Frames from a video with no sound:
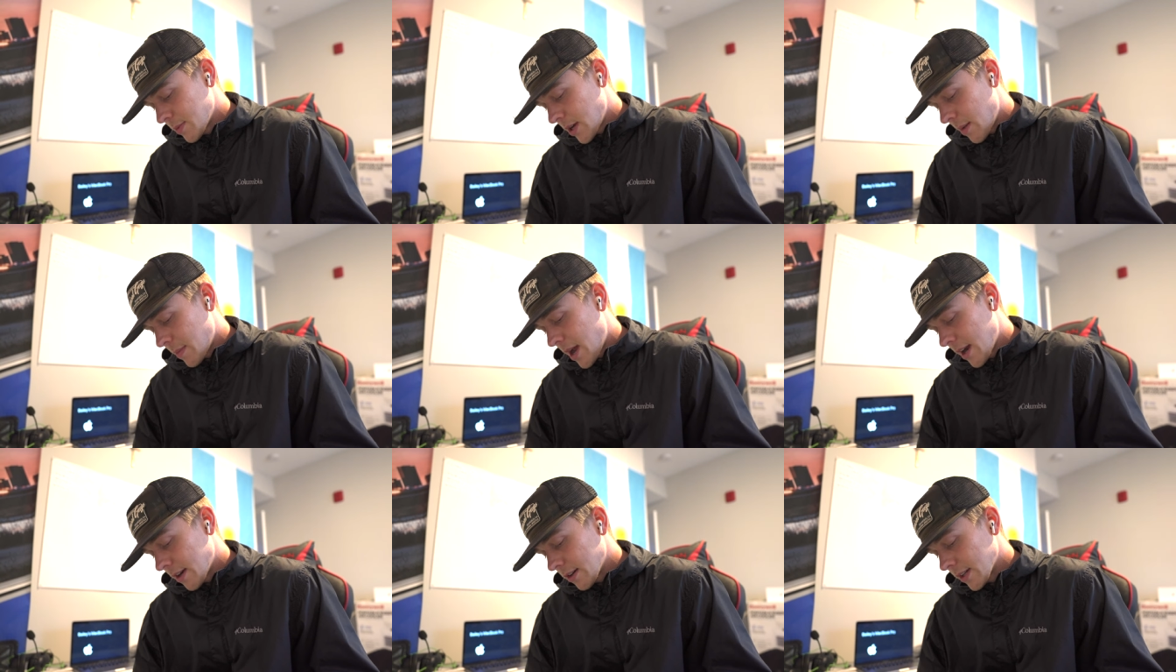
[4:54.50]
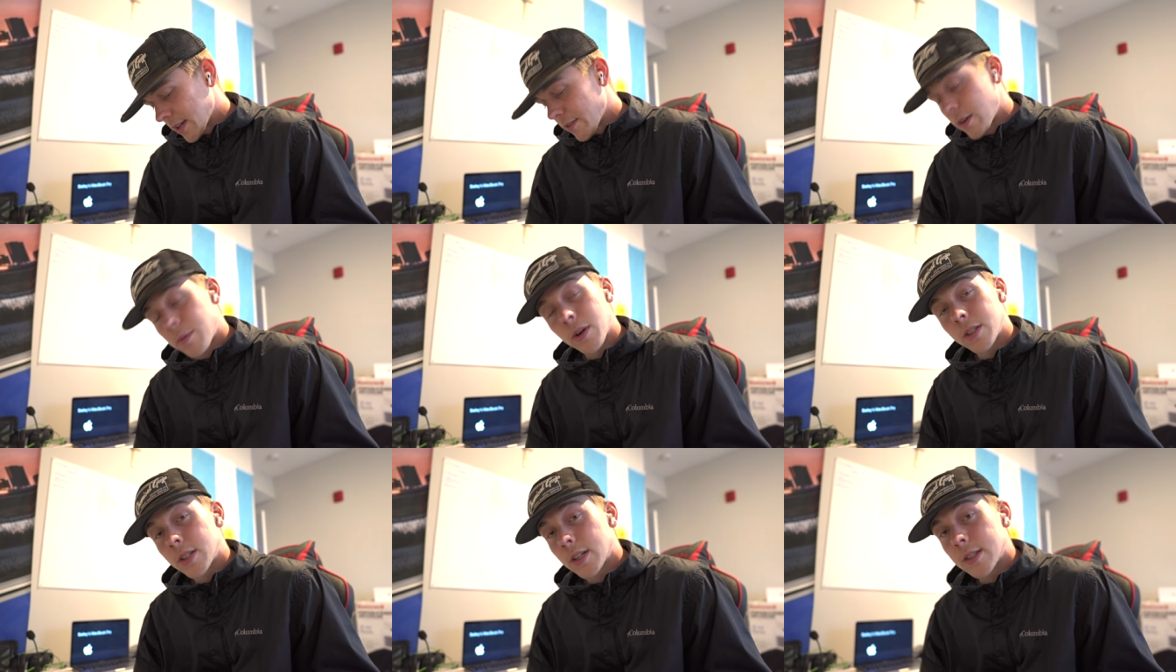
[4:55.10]
but I'm not gonna give up
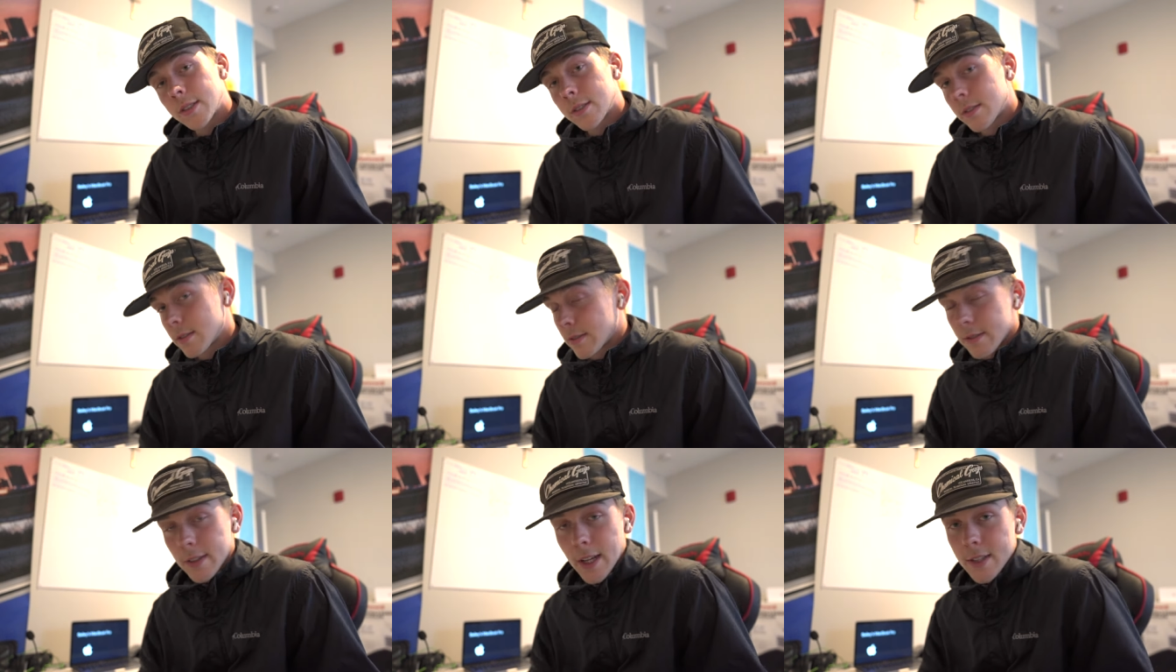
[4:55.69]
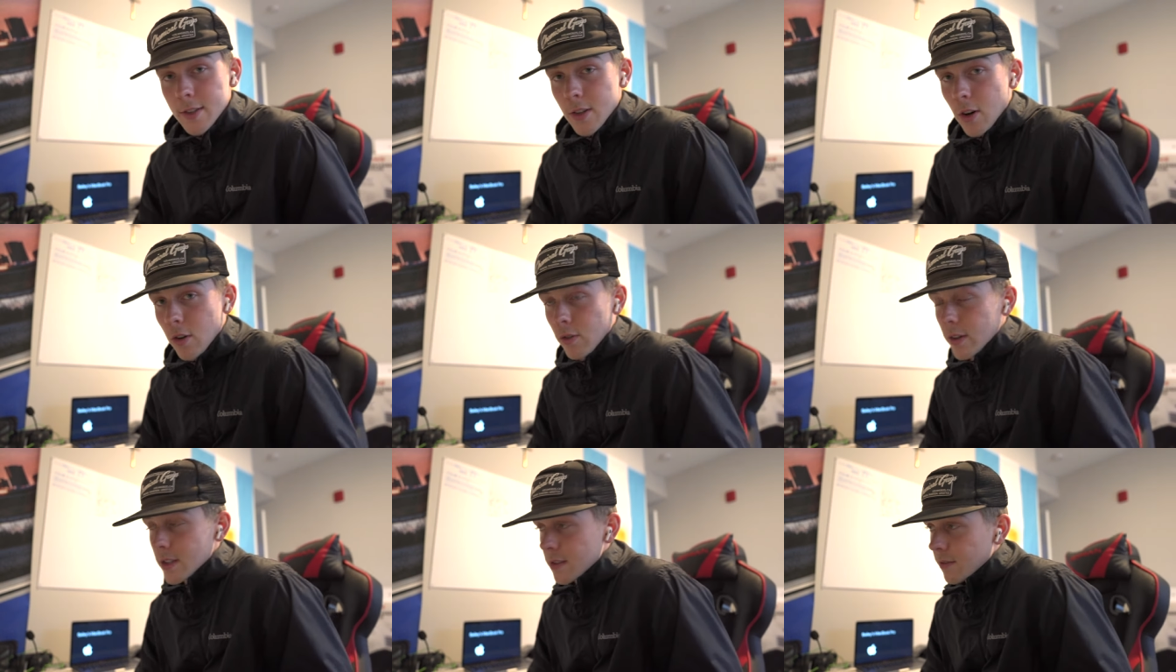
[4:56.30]
on y'all. That's the whole
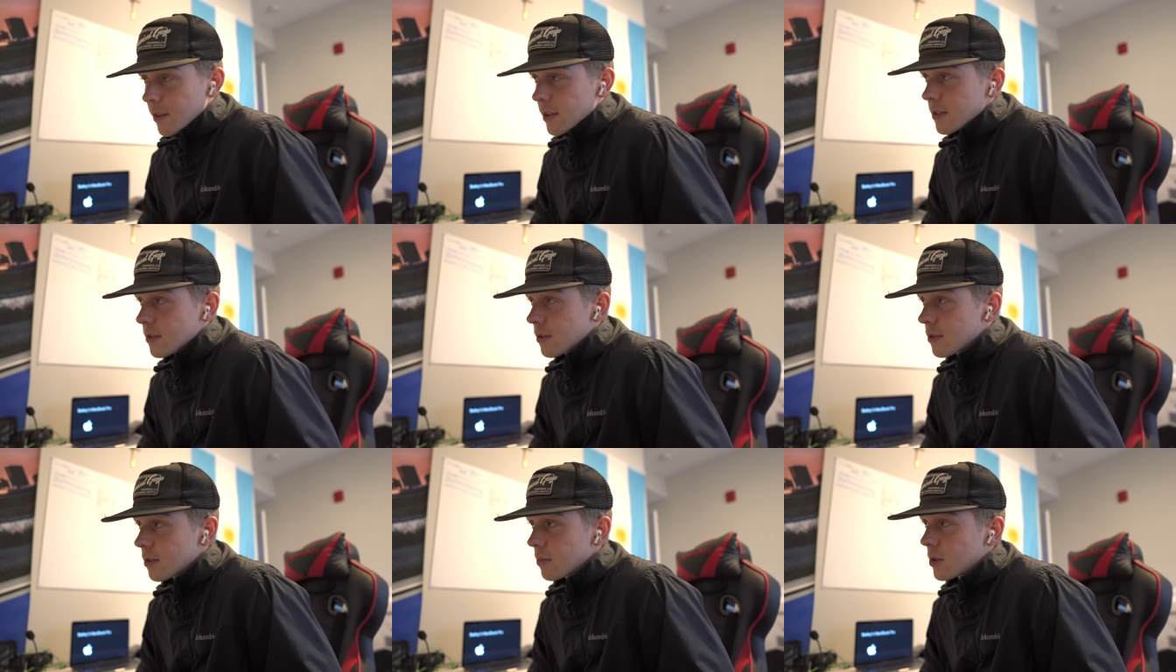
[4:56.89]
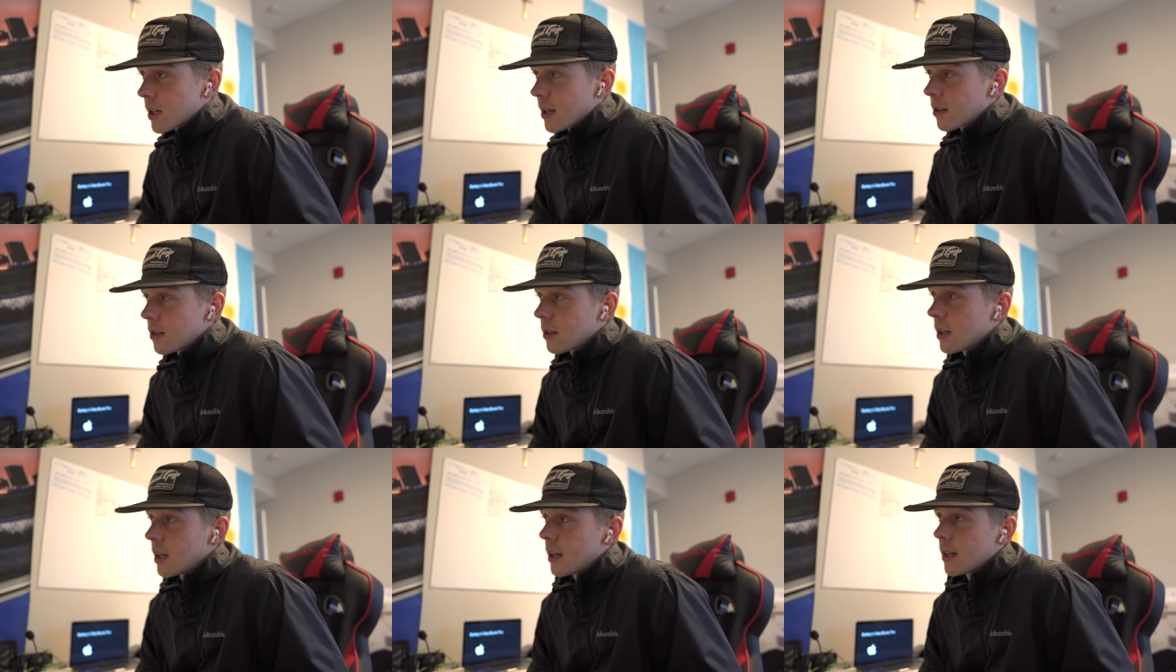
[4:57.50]
reason for this YouTube channel.